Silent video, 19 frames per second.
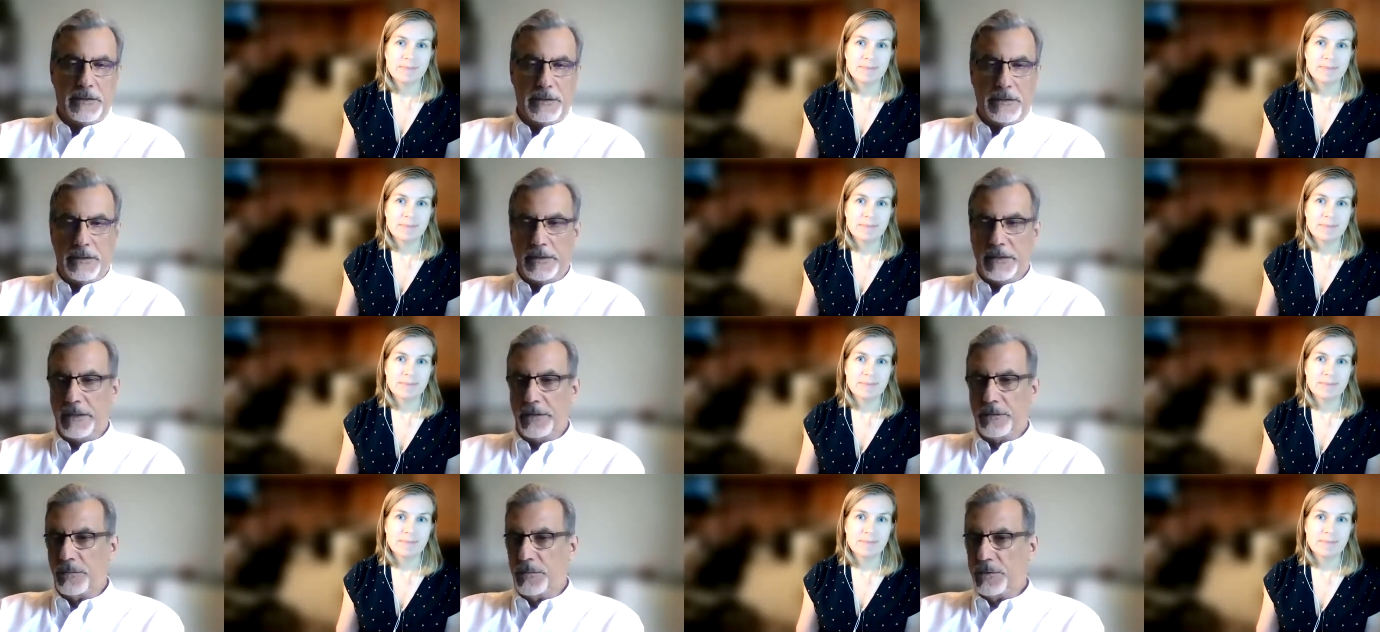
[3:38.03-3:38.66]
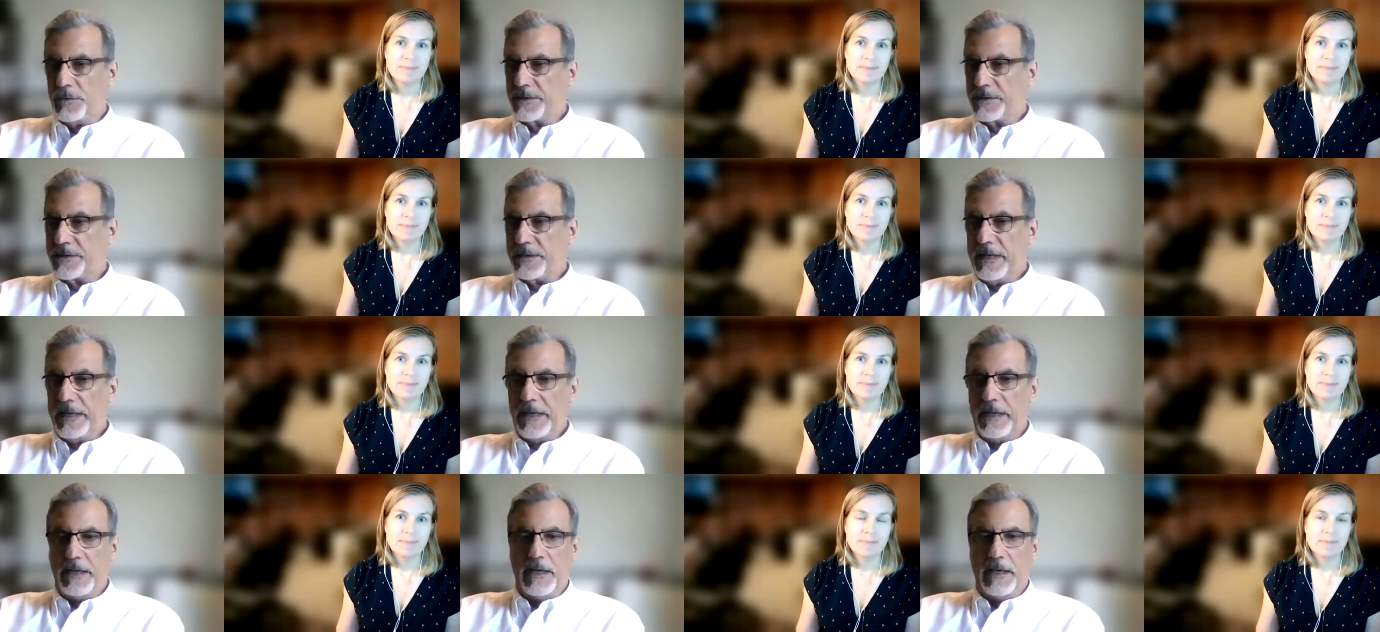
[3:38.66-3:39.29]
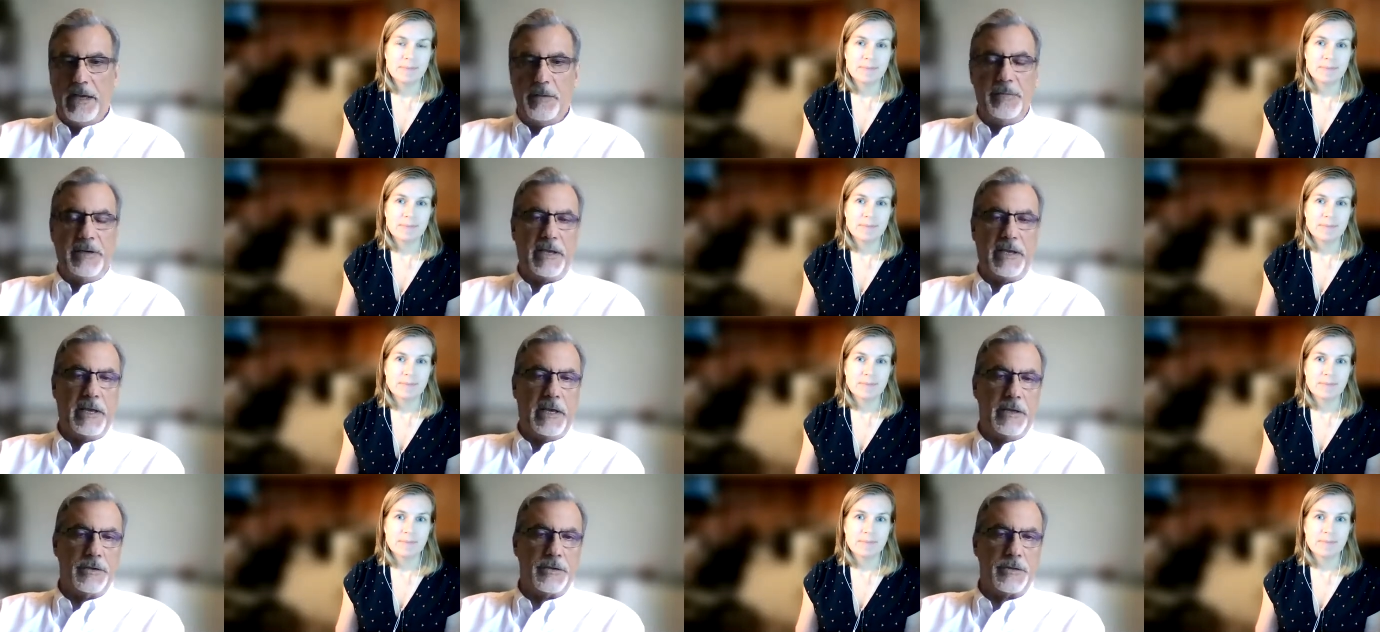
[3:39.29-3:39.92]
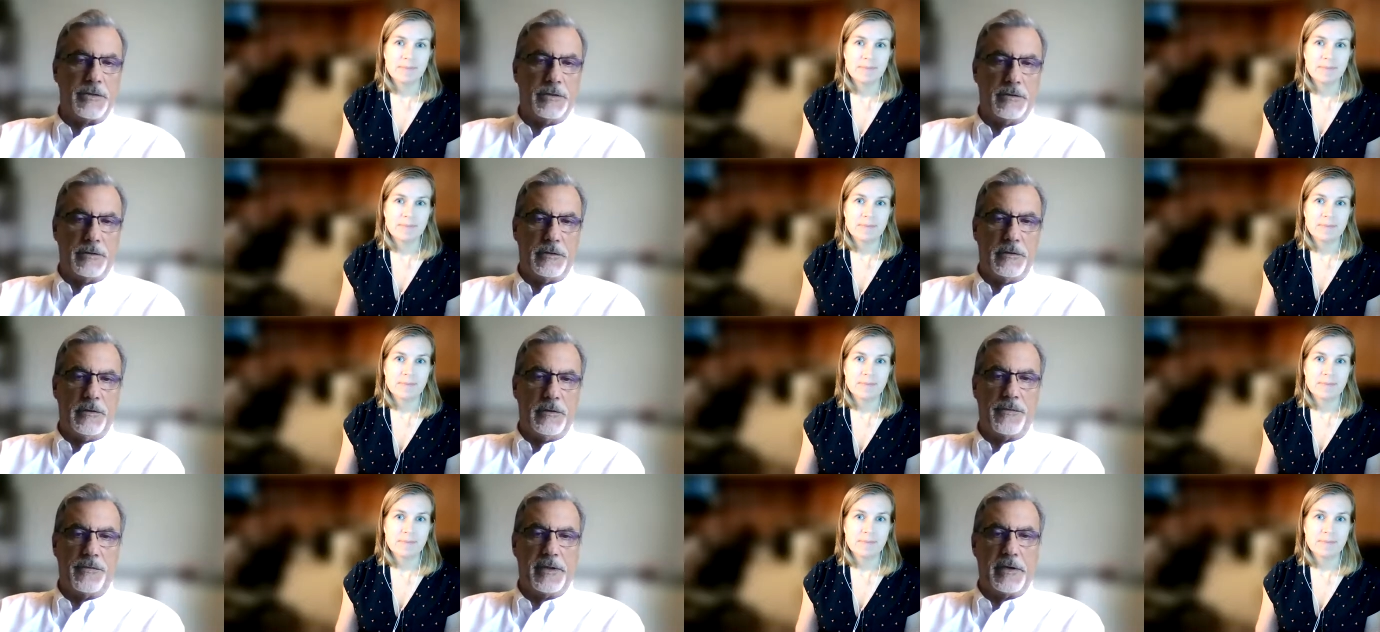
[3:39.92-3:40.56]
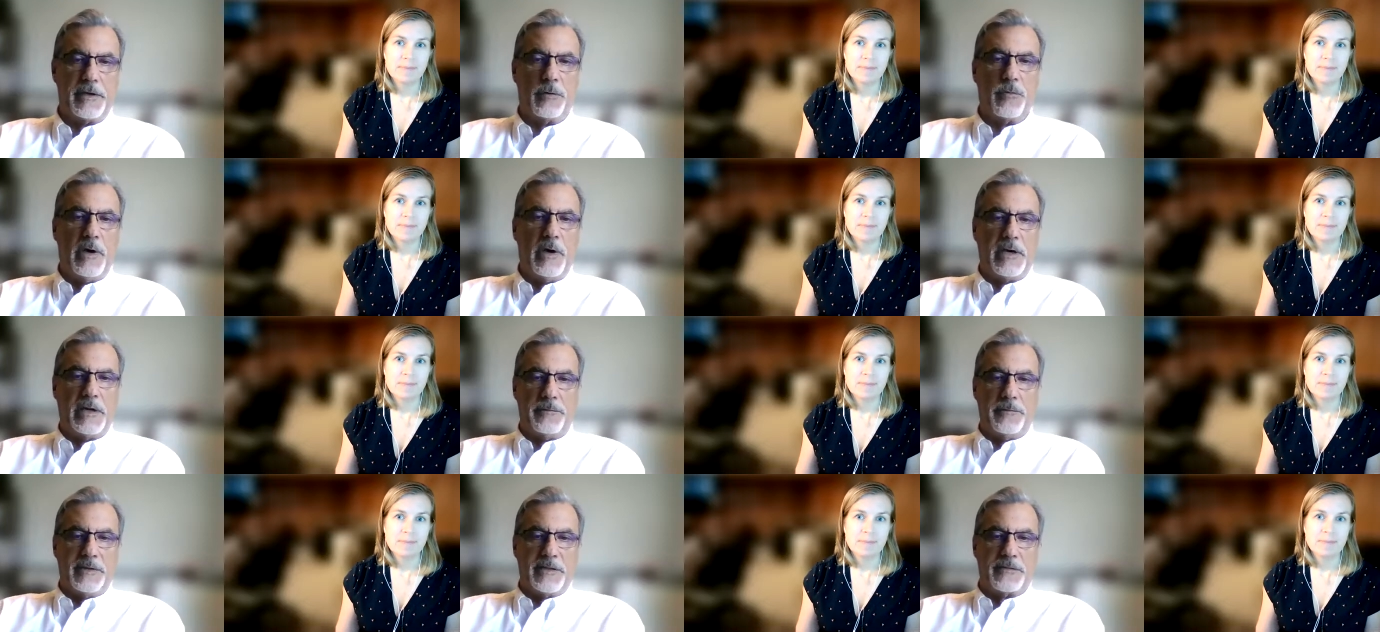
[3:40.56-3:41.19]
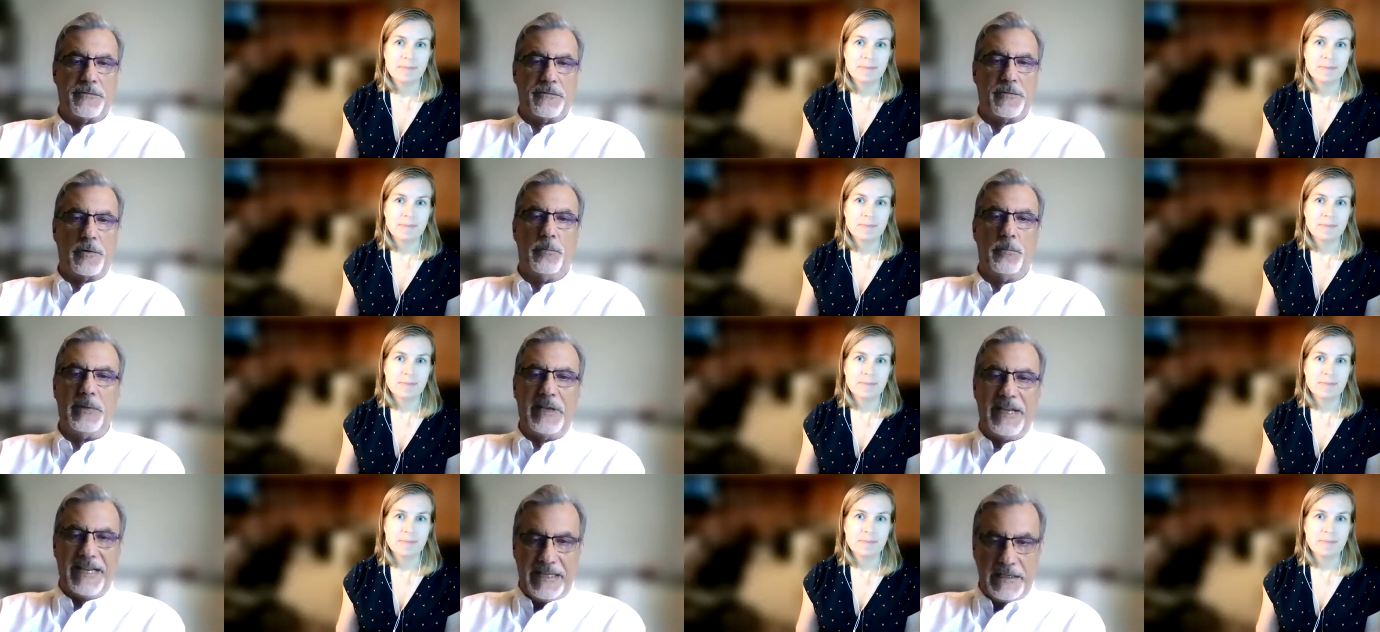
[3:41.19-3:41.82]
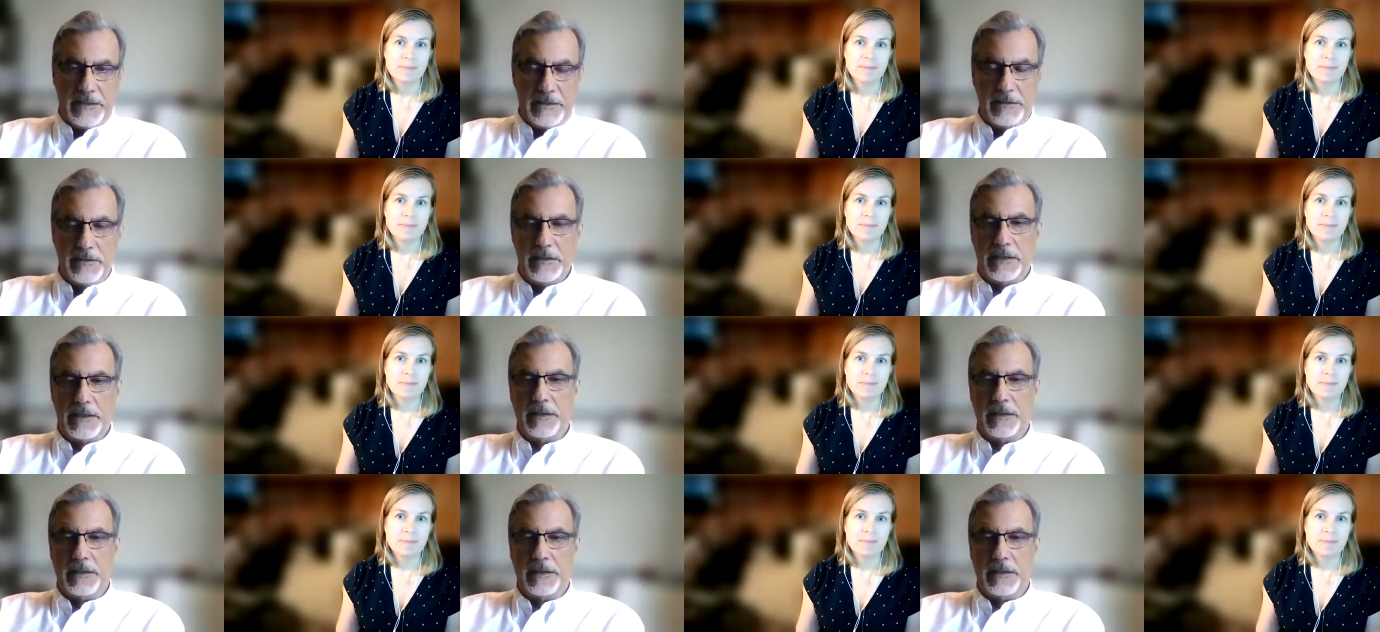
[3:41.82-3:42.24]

Speaker 1: uh, it was the application of the requirements from LEED,